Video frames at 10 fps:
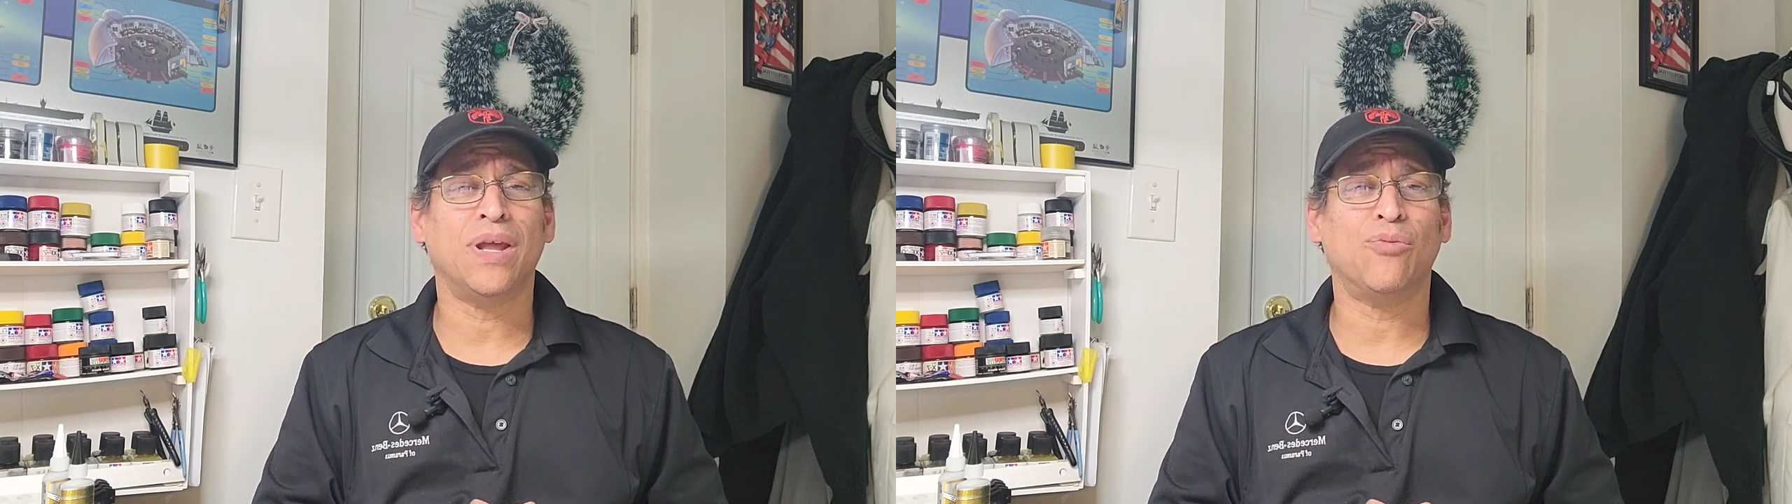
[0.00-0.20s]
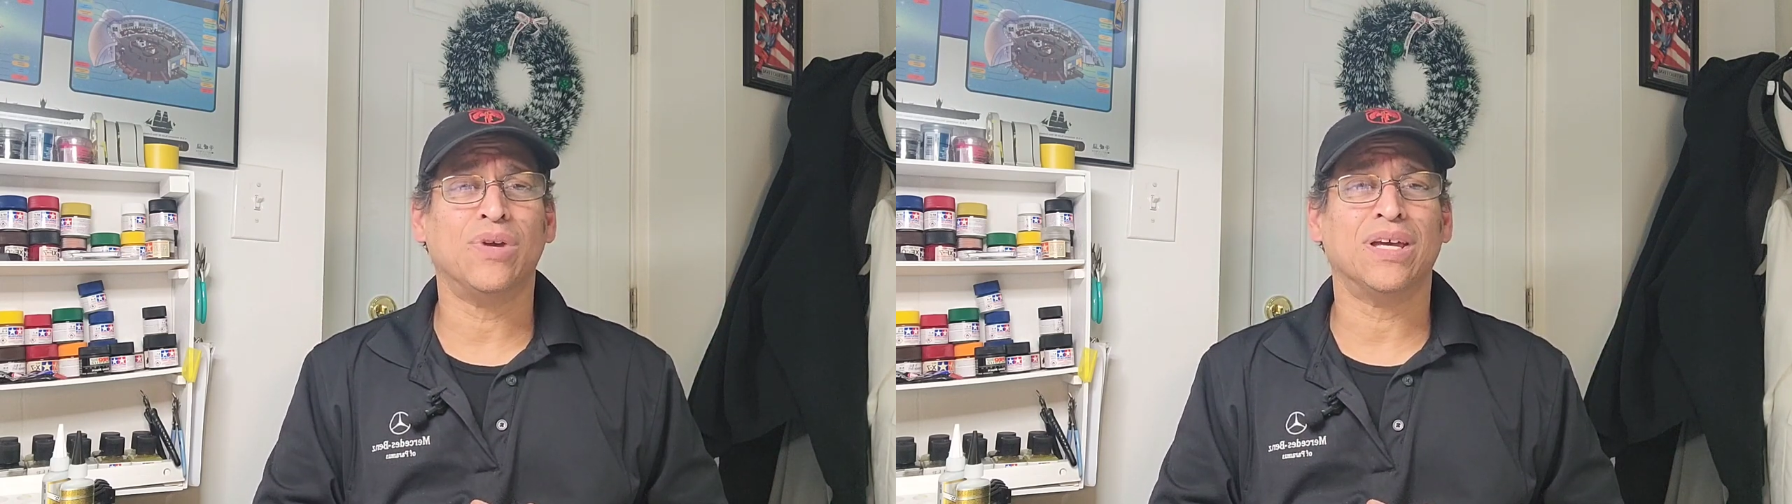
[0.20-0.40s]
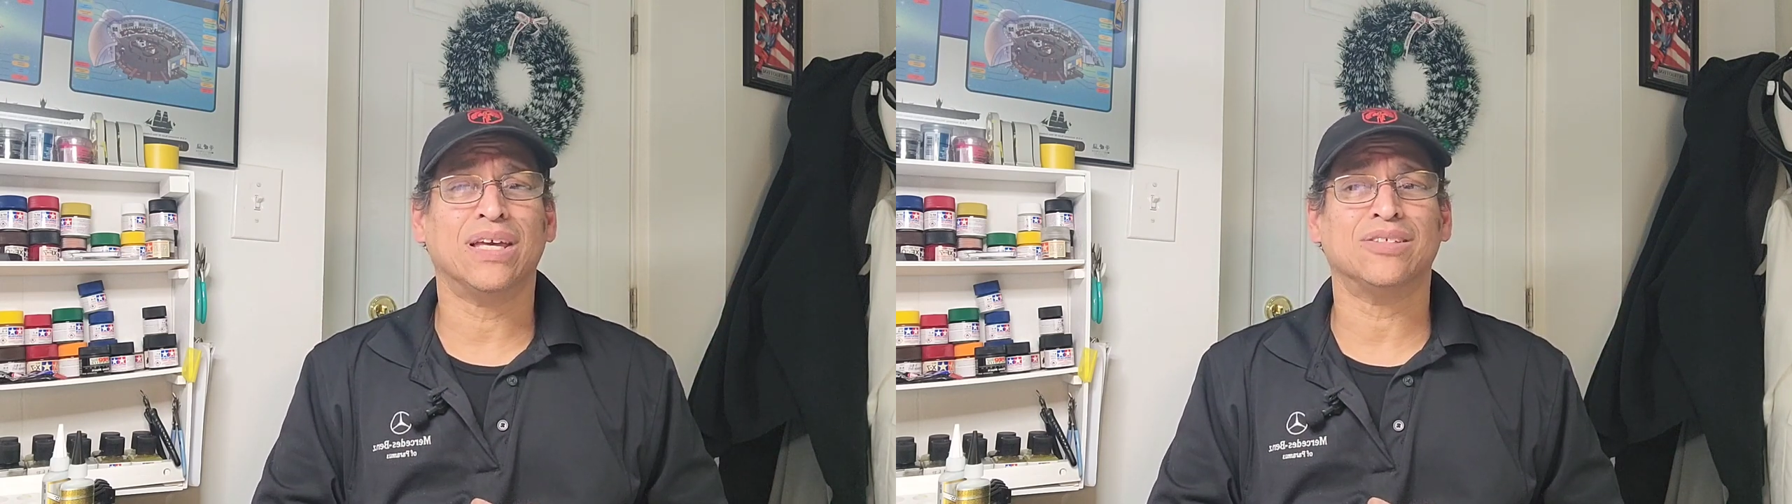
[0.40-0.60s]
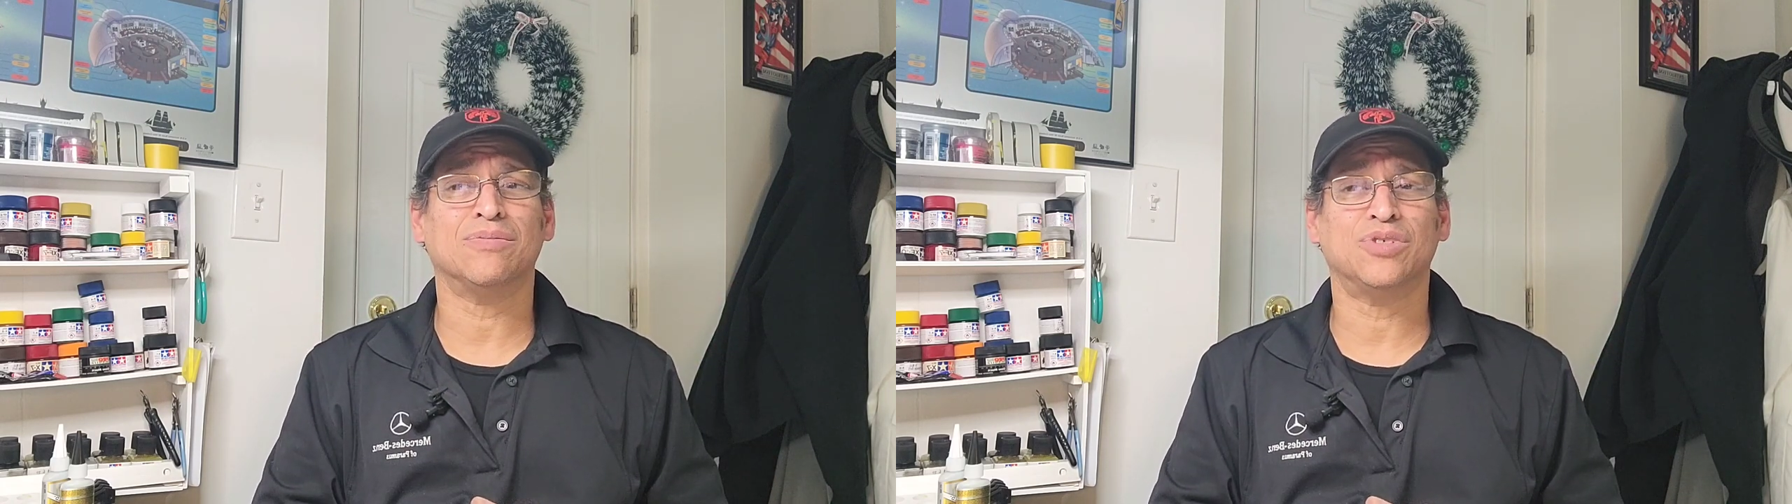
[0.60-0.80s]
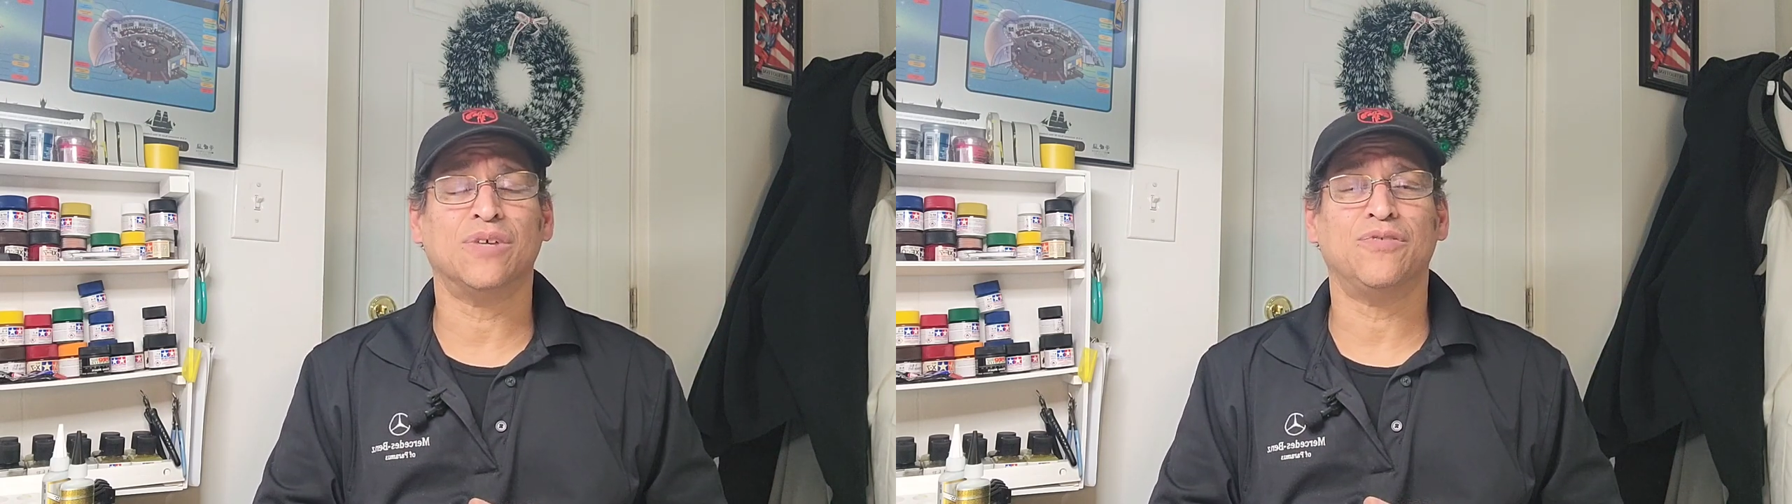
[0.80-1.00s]
that we can get
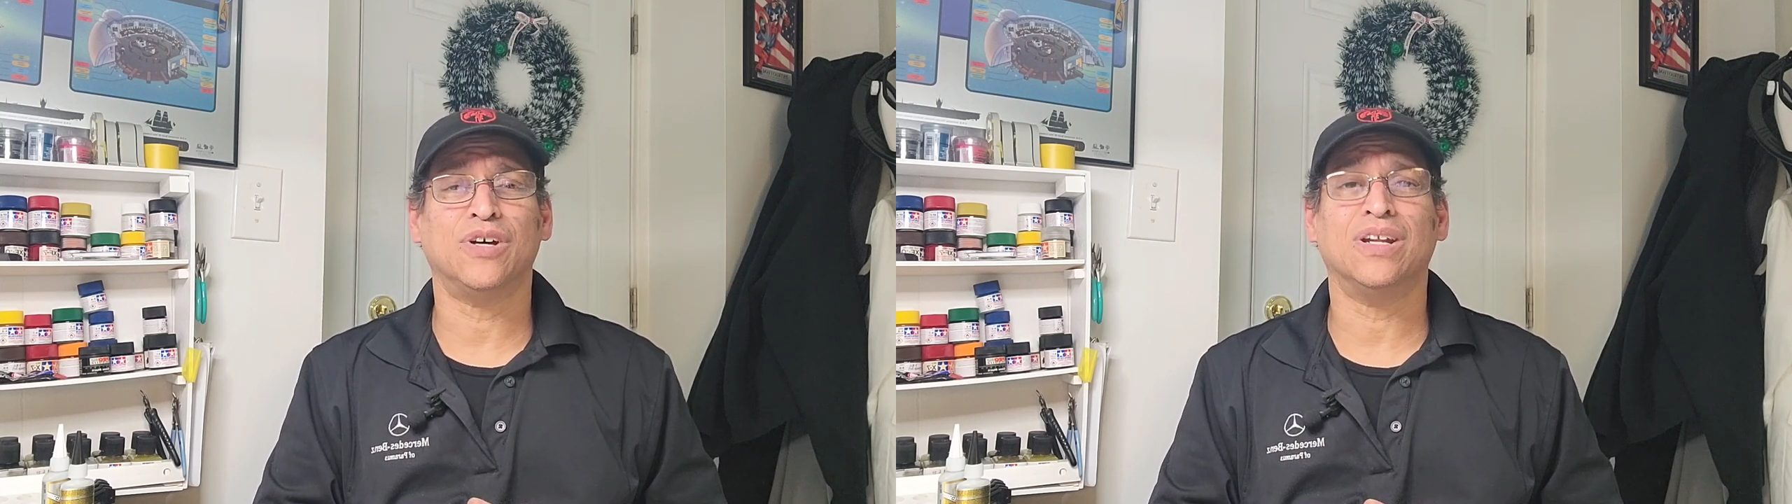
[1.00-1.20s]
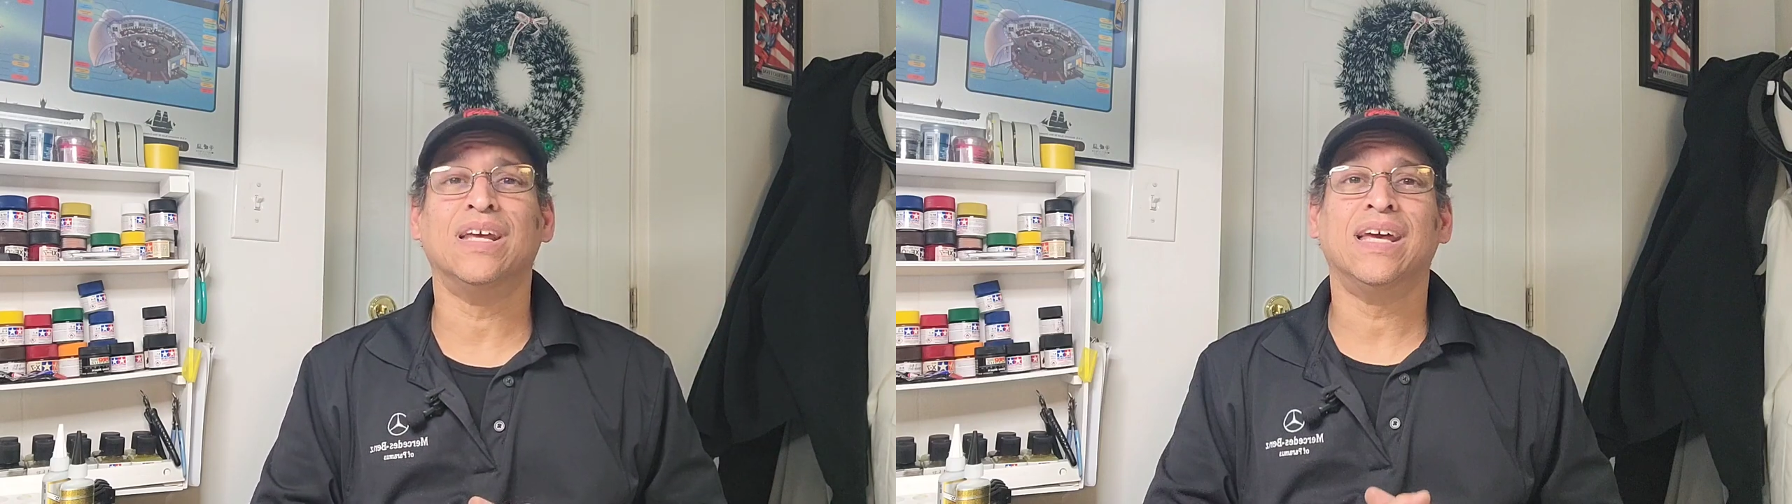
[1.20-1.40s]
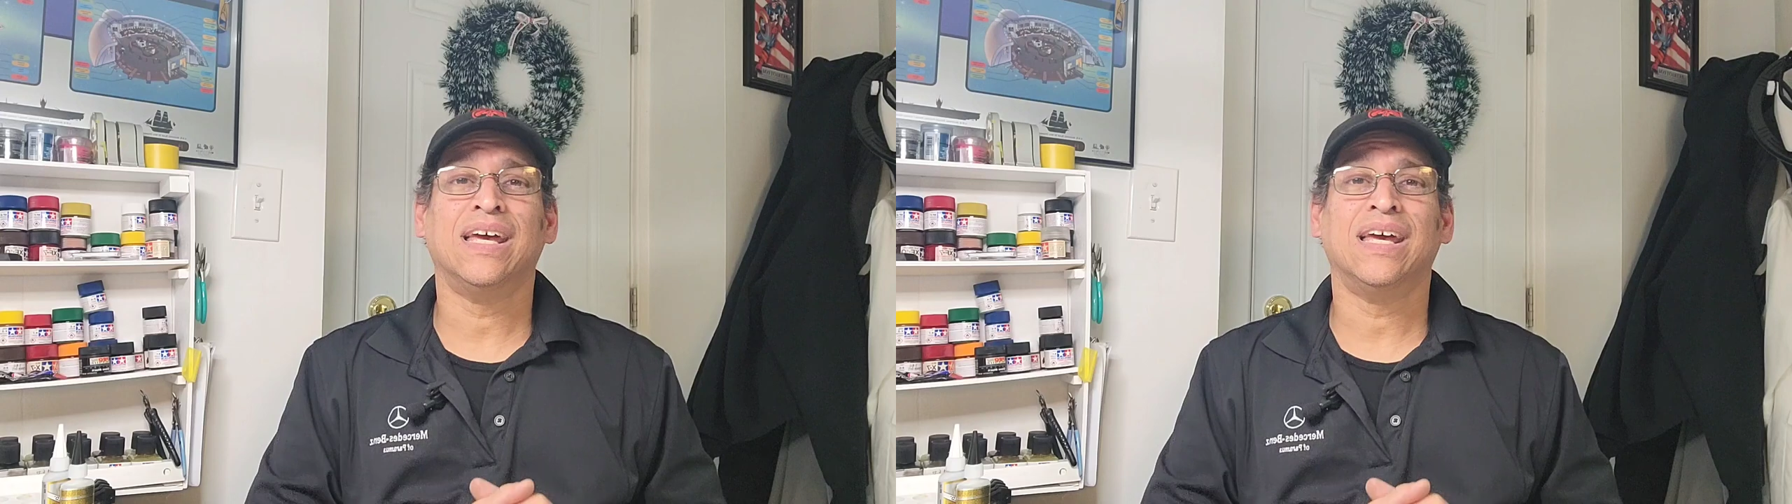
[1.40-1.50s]
some stuff done.